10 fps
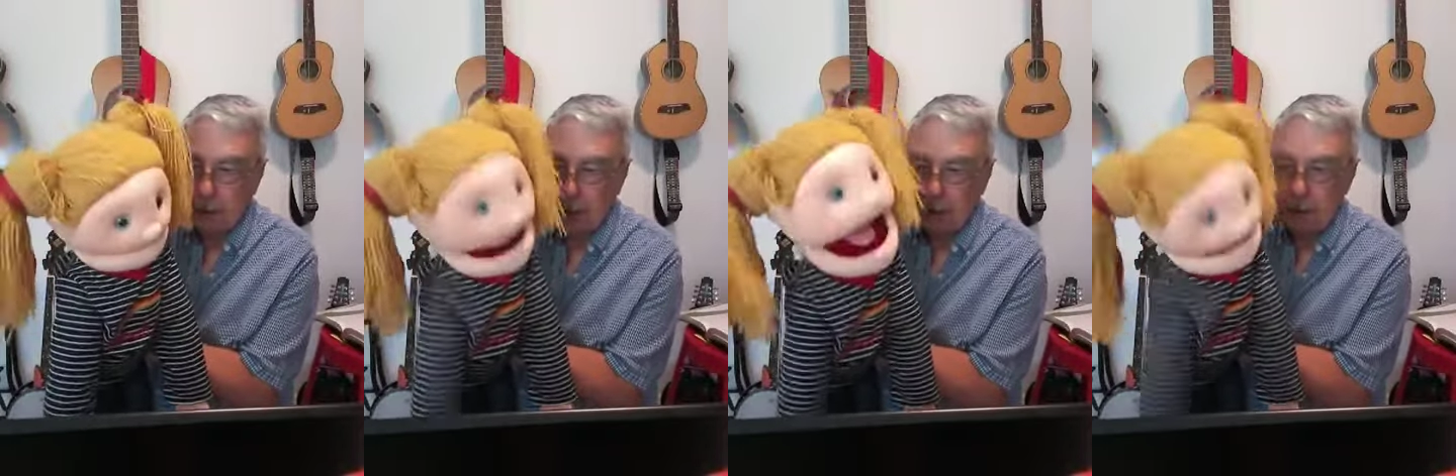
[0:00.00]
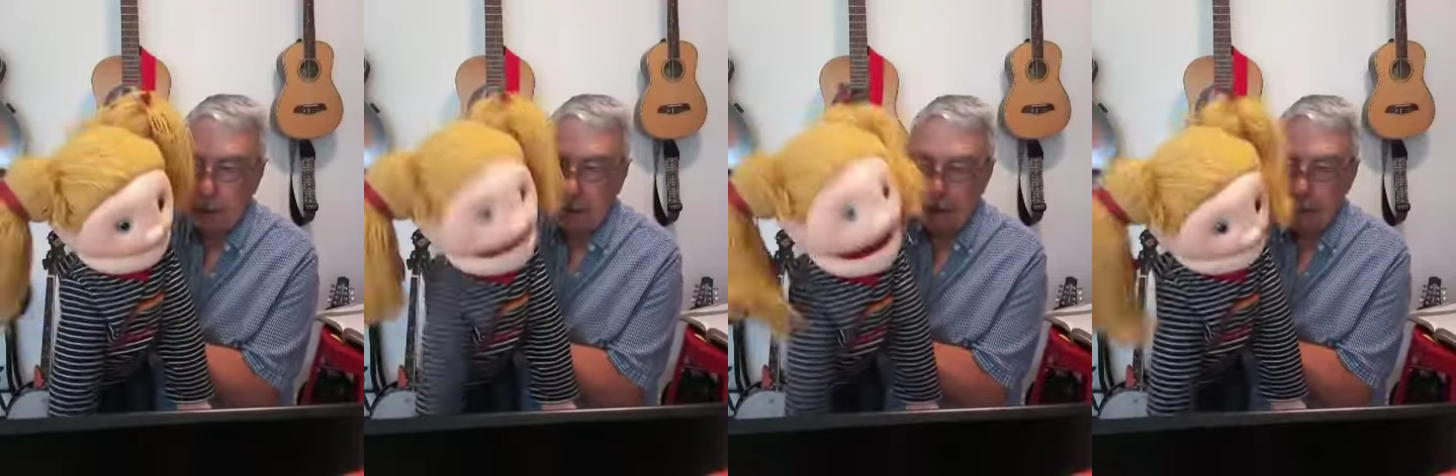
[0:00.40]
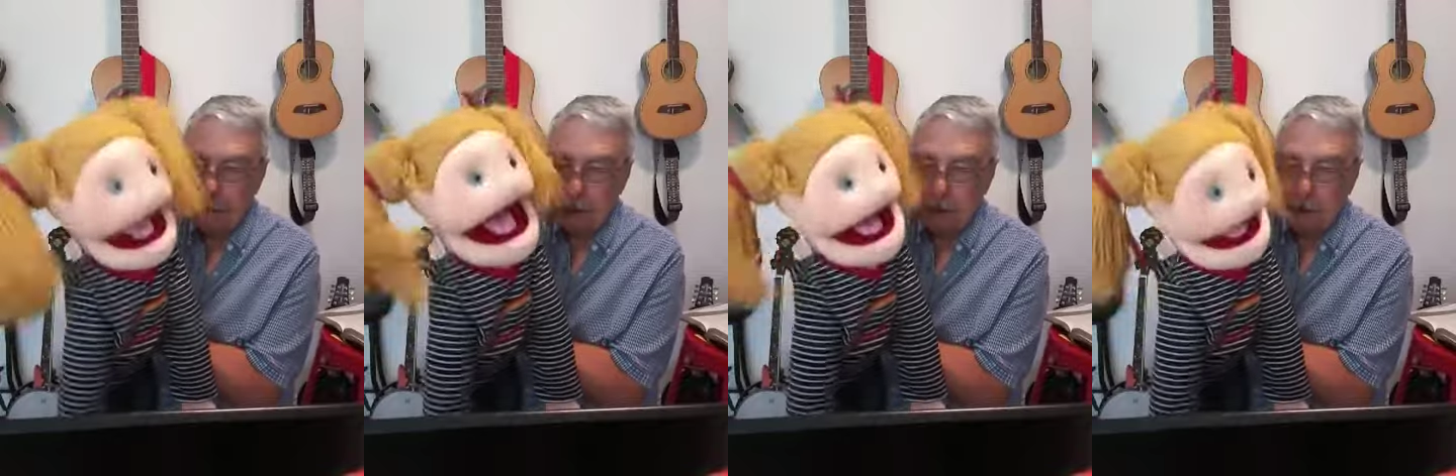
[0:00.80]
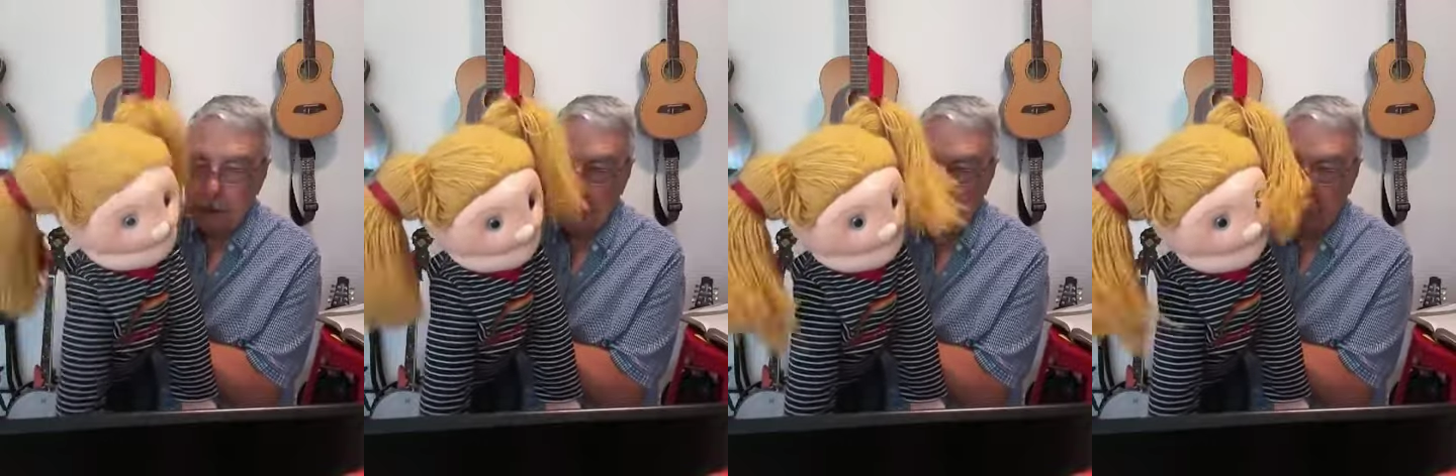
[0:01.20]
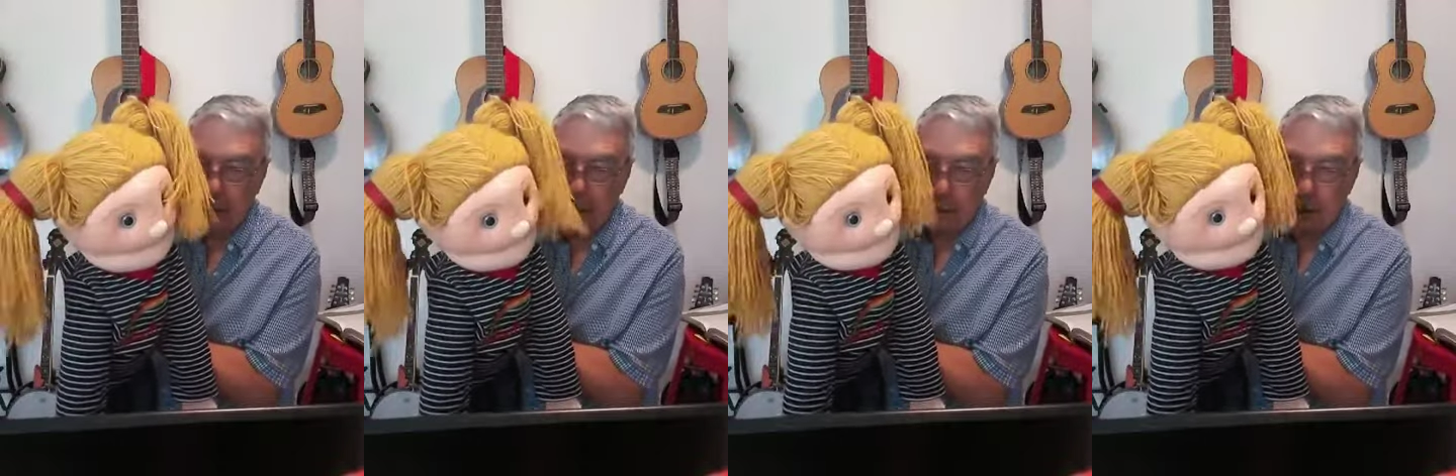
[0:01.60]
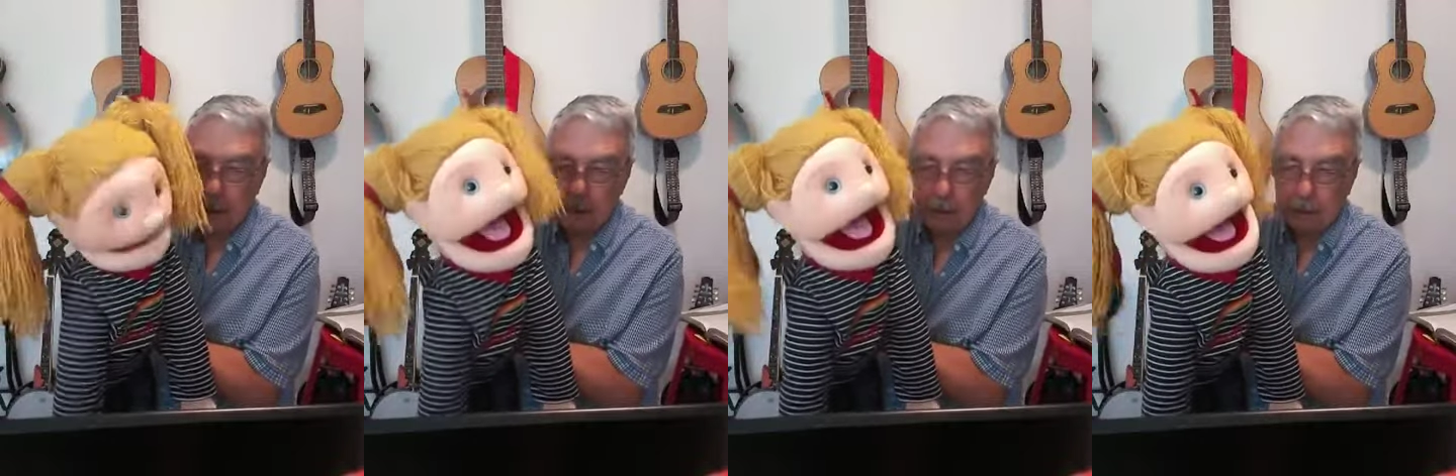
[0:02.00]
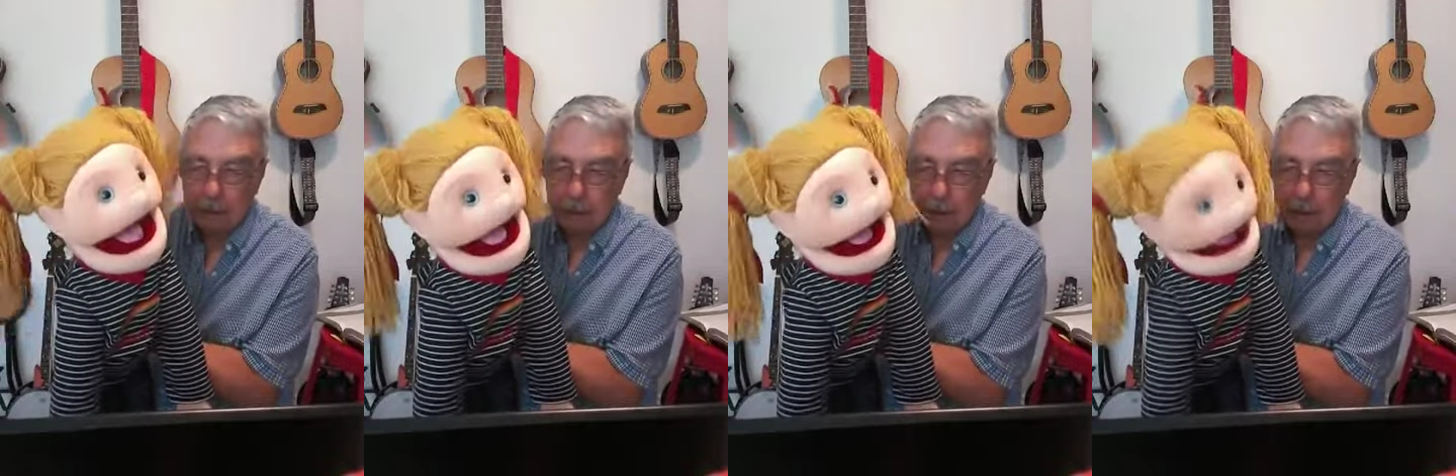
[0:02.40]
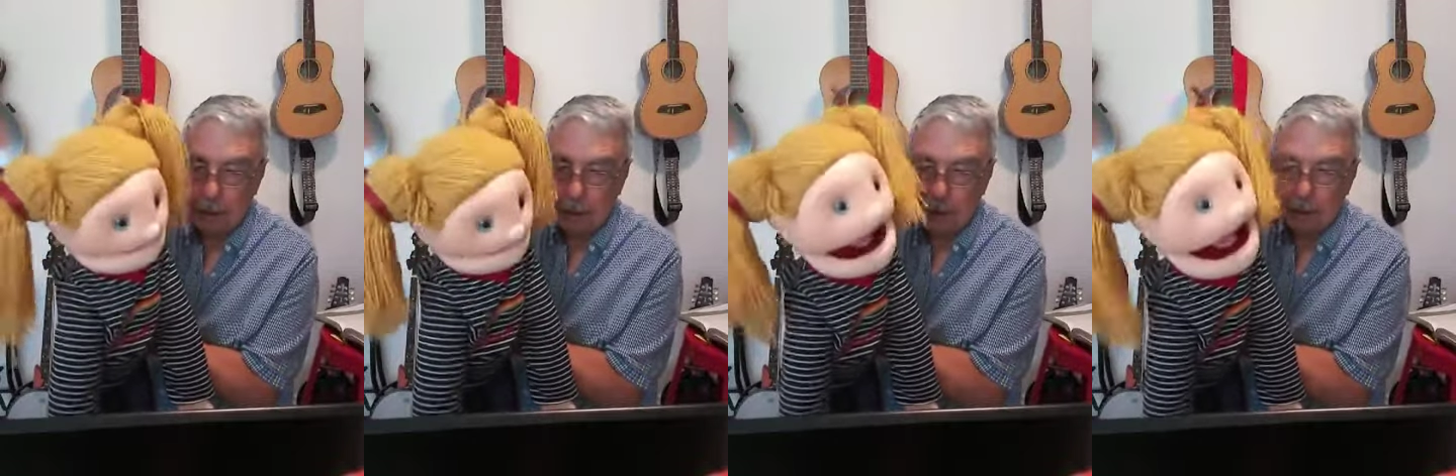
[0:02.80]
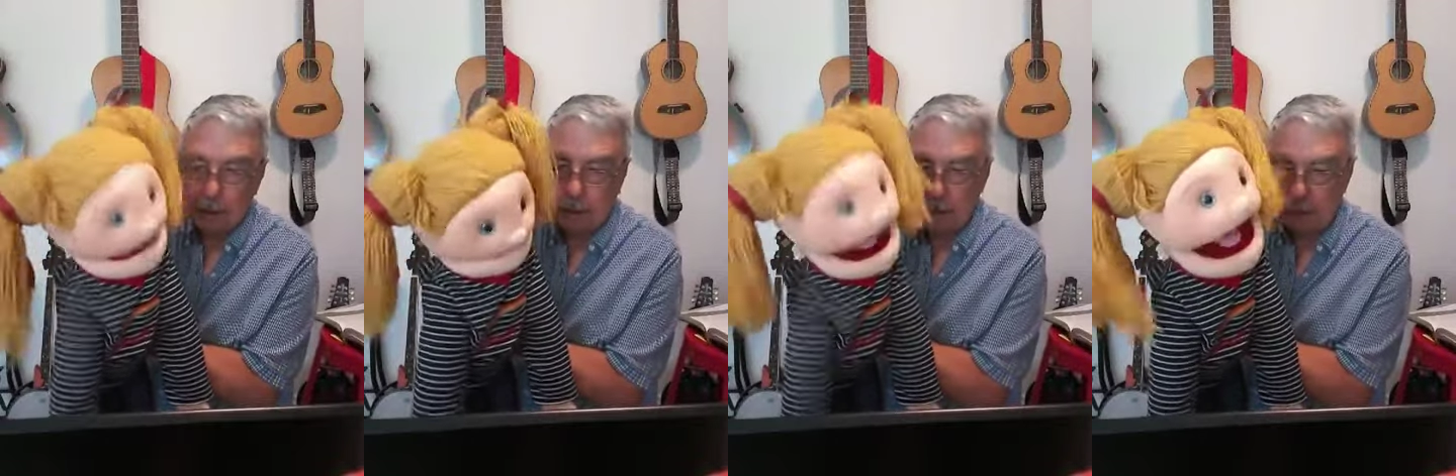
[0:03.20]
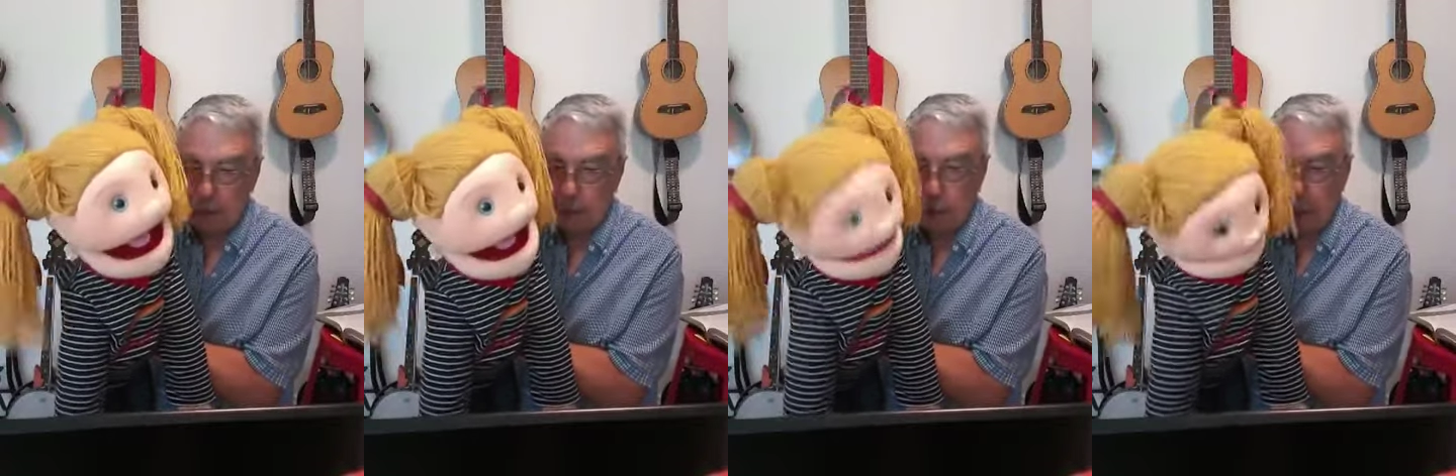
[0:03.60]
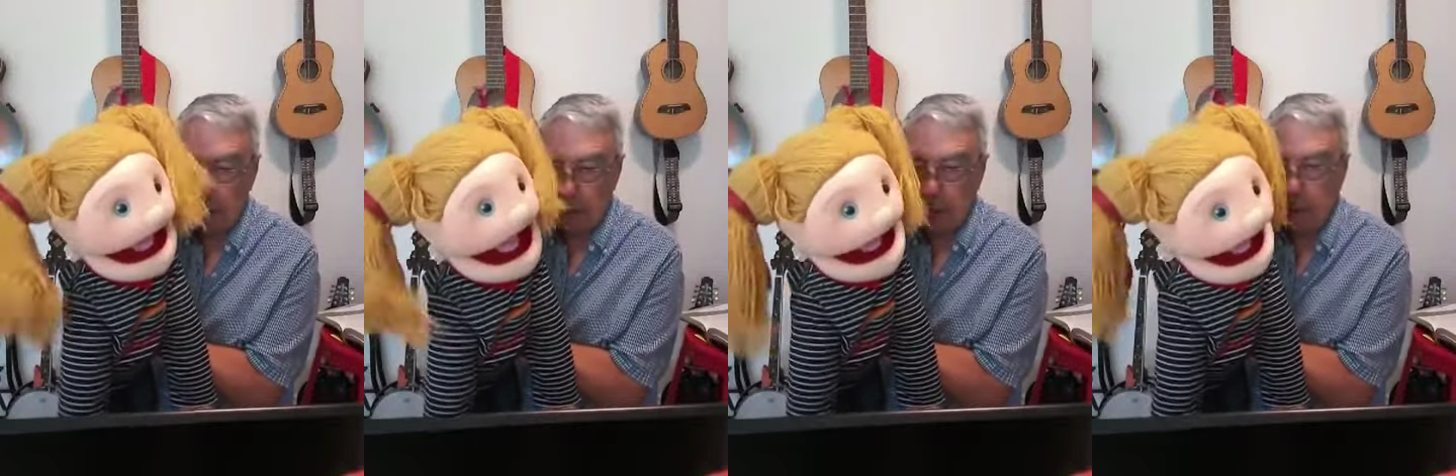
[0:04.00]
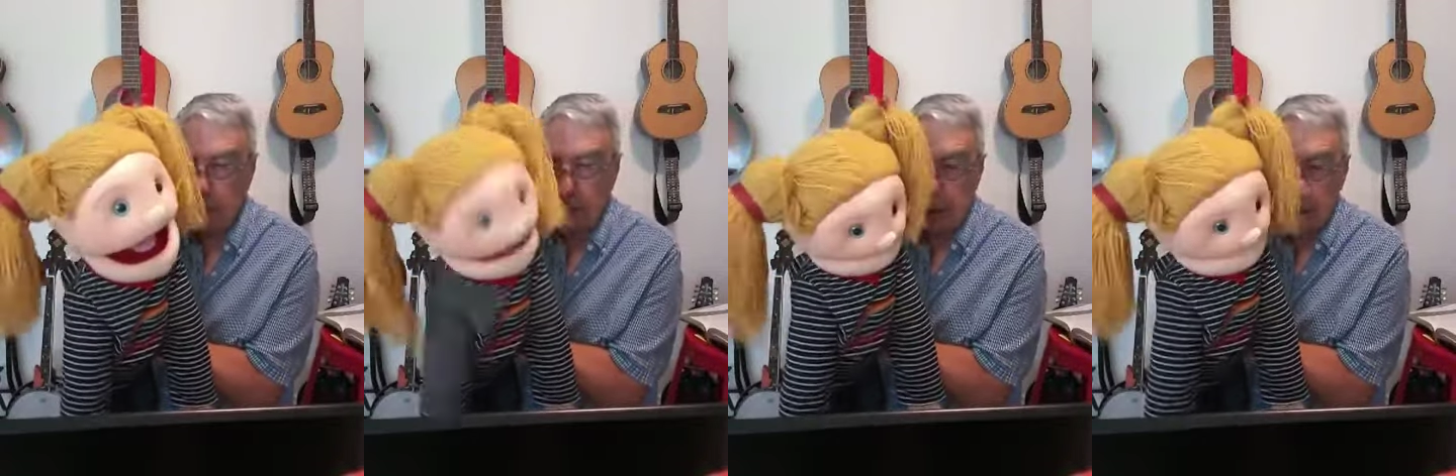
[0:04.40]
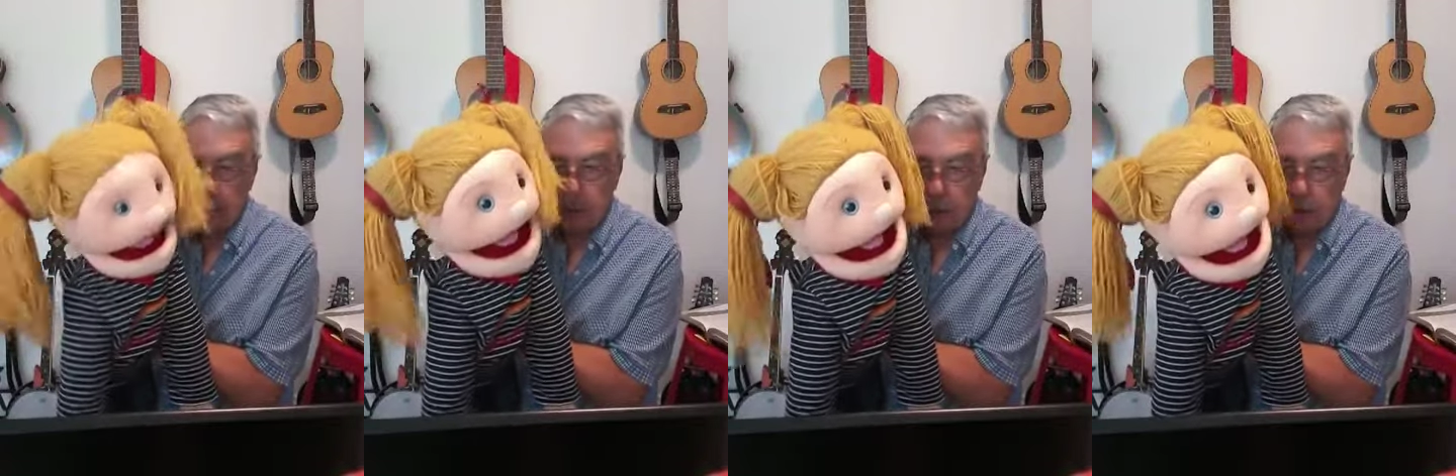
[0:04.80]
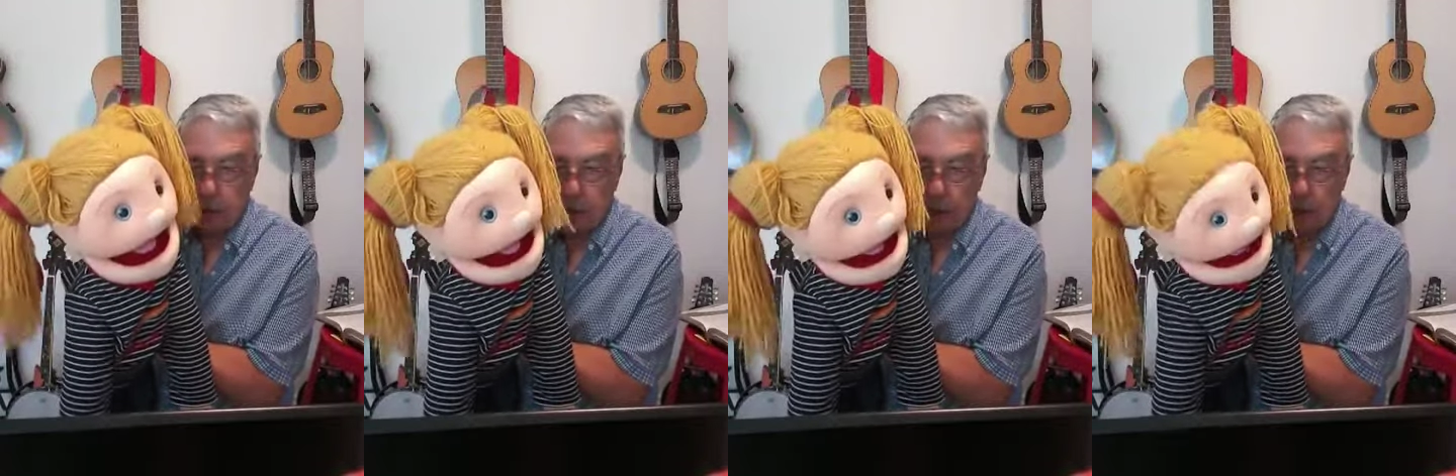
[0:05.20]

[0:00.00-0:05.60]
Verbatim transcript: He created me. He and God the Father provides for